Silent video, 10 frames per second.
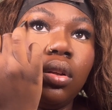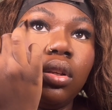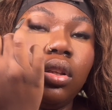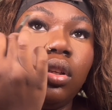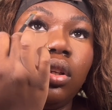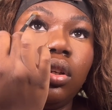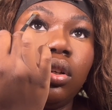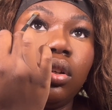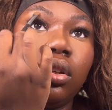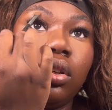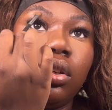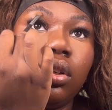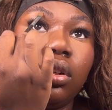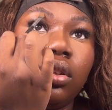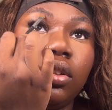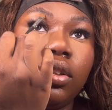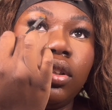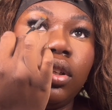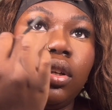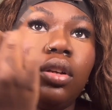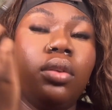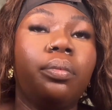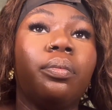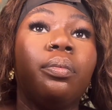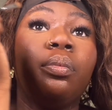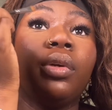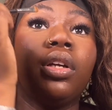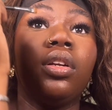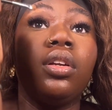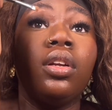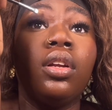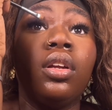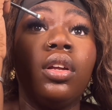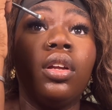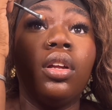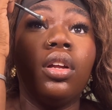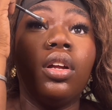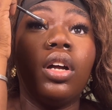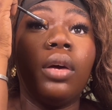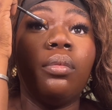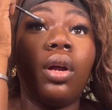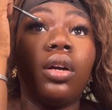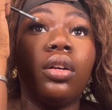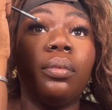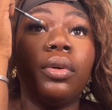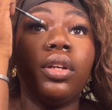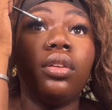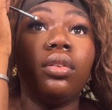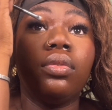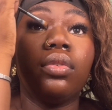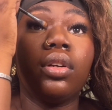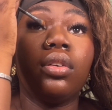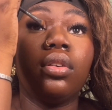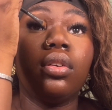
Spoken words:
here to clean up, but I'm not gonna put it in the front.